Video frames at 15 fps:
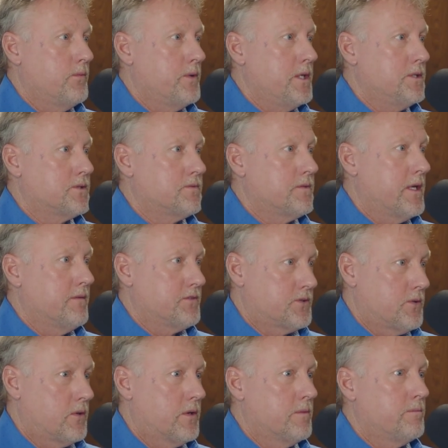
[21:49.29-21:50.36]
We have
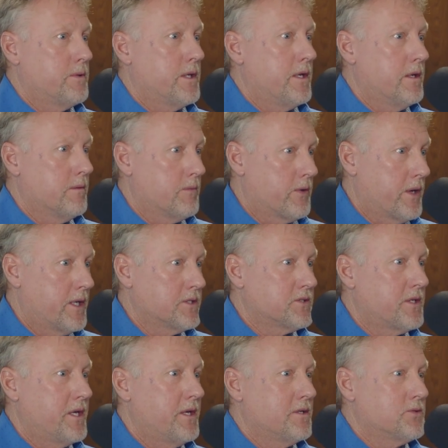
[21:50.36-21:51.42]
started putting up
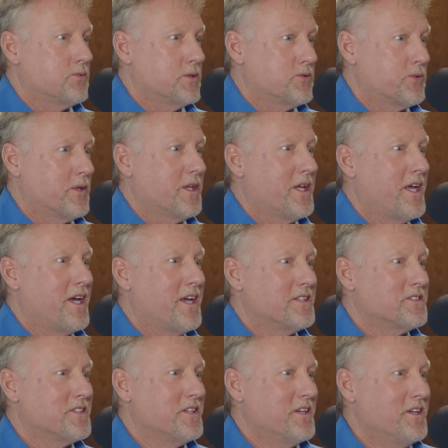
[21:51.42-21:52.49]
grandstands, which really
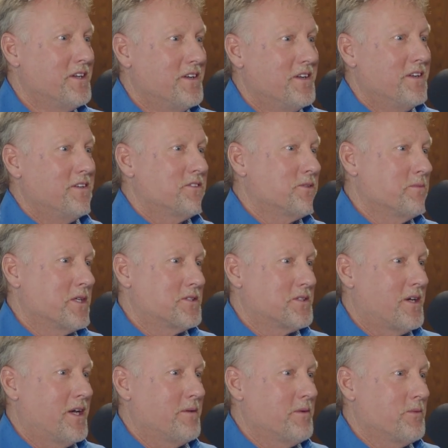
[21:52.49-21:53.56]
adds some
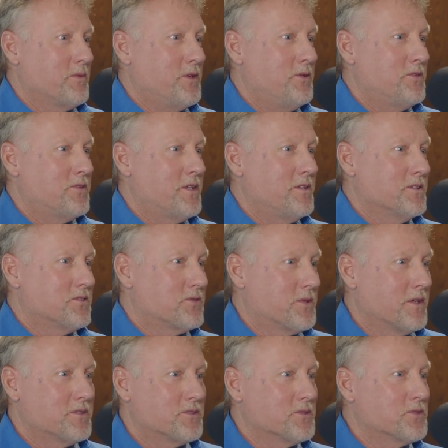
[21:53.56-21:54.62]
excitement when you see the
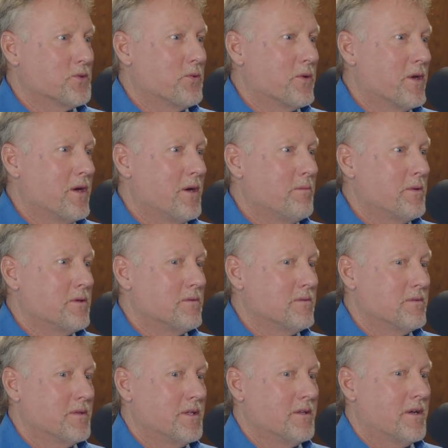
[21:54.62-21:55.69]
structures going up
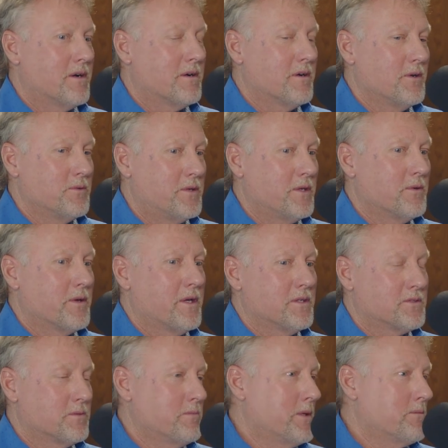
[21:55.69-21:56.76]
and our hotel
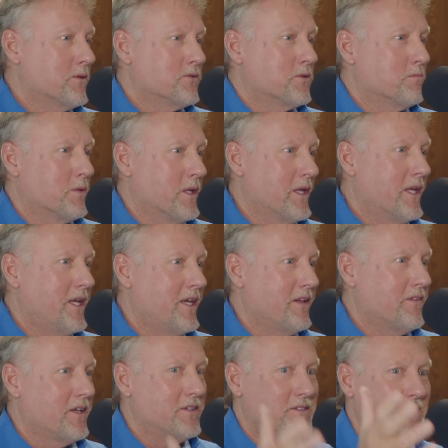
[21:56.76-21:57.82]
guests and members are
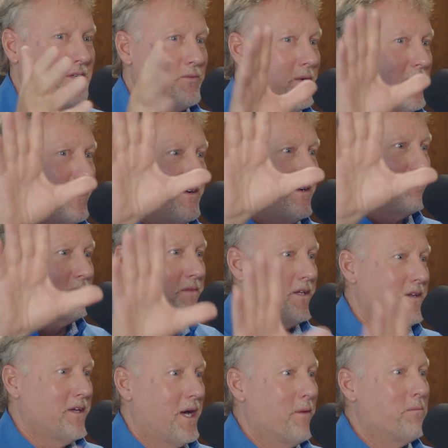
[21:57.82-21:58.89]
playing and they say, wow,
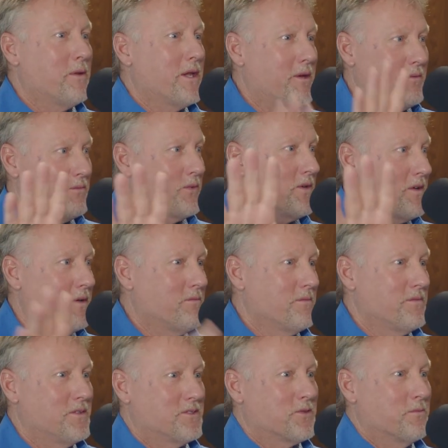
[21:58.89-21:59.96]
I'm playing where
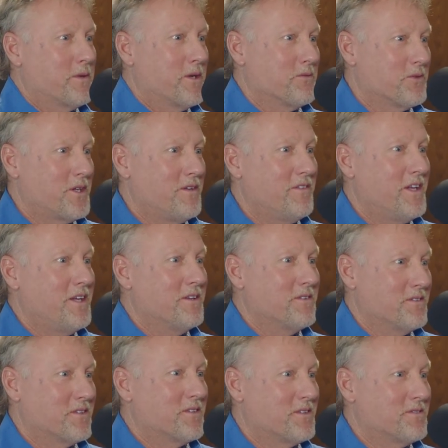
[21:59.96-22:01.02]
it's going to be on TV
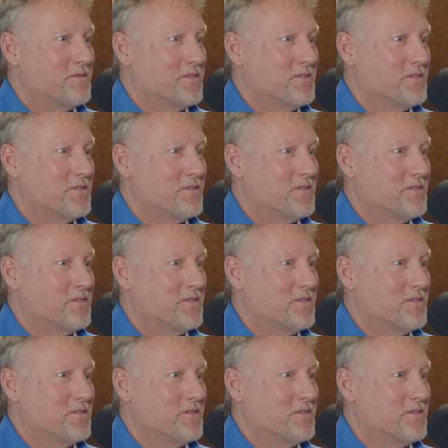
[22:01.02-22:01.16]
and